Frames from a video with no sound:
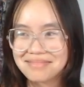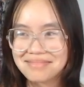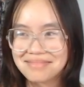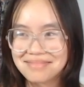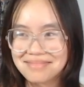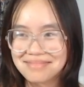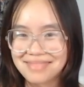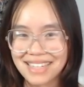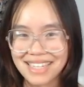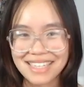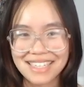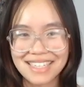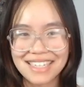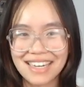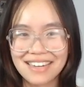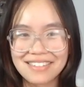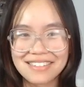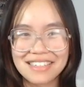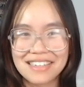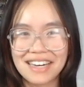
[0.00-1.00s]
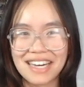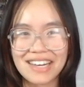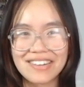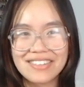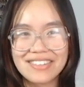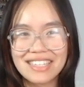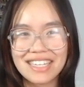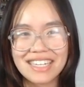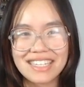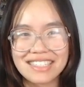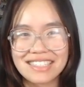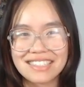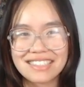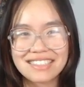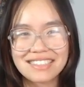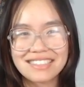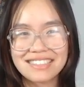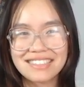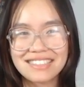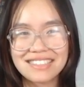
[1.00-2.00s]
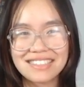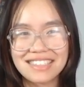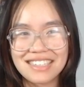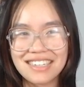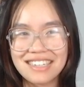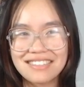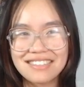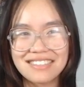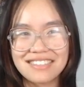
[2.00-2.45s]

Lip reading: Like I don't know, I feel like, I don't